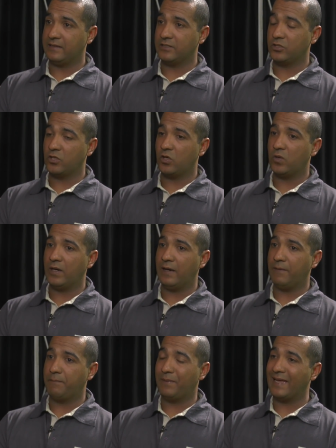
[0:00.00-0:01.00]
you know,
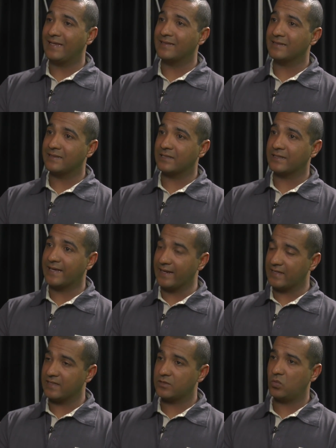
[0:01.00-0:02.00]
playing
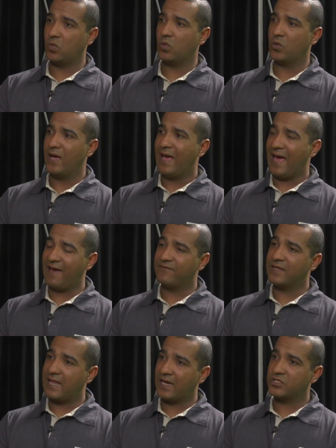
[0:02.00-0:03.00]
cricket, or have
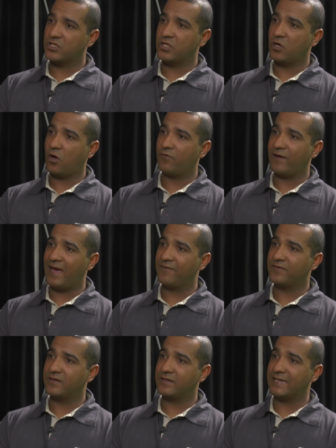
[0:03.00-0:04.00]
the luxury of
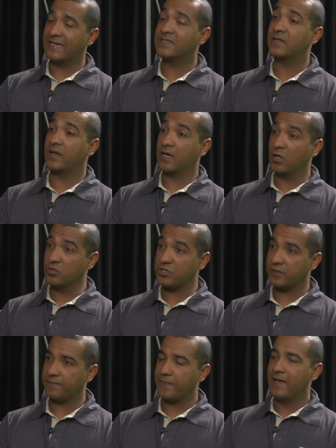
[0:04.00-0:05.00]
have the extra
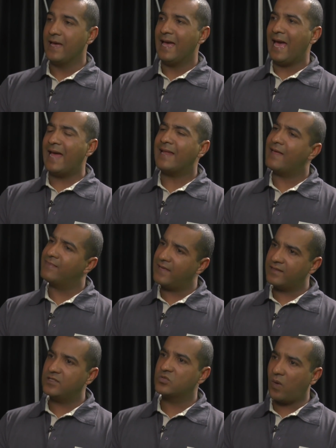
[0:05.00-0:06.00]
coaching. And
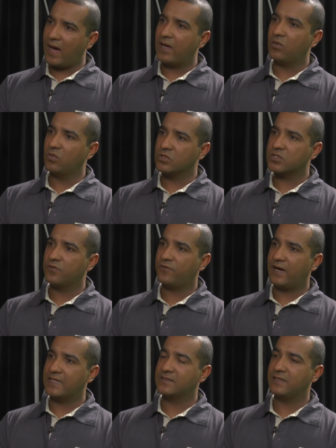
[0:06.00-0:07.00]
that is why also,
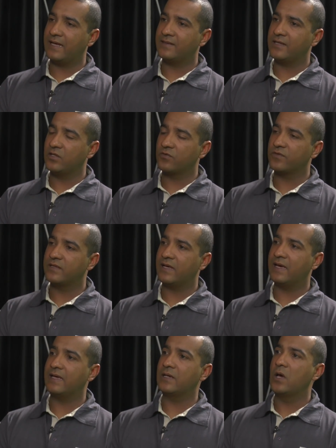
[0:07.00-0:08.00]
Faizal, at the end of the
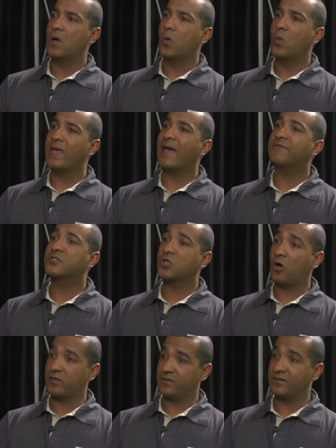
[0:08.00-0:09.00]
day, we have
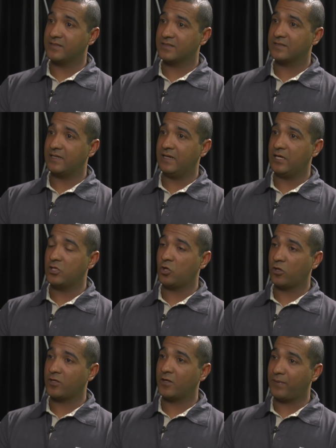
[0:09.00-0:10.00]
started this
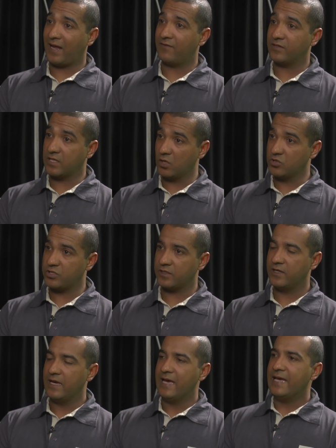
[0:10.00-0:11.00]
Not Out Private
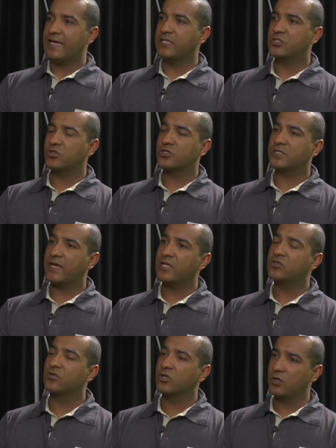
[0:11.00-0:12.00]
Coaching, is to say
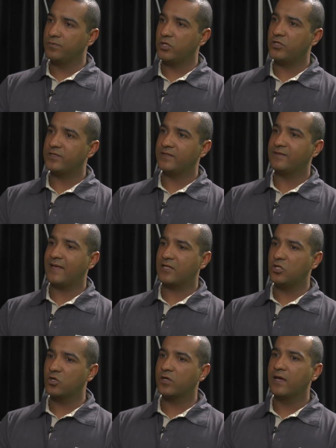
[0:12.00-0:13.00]
to the community
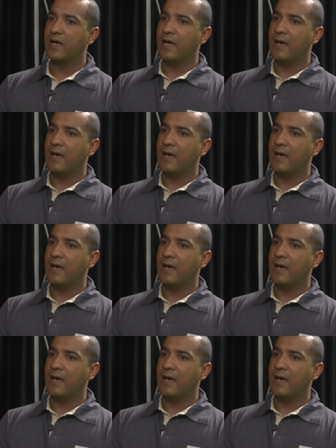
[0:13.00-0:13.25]
that, look,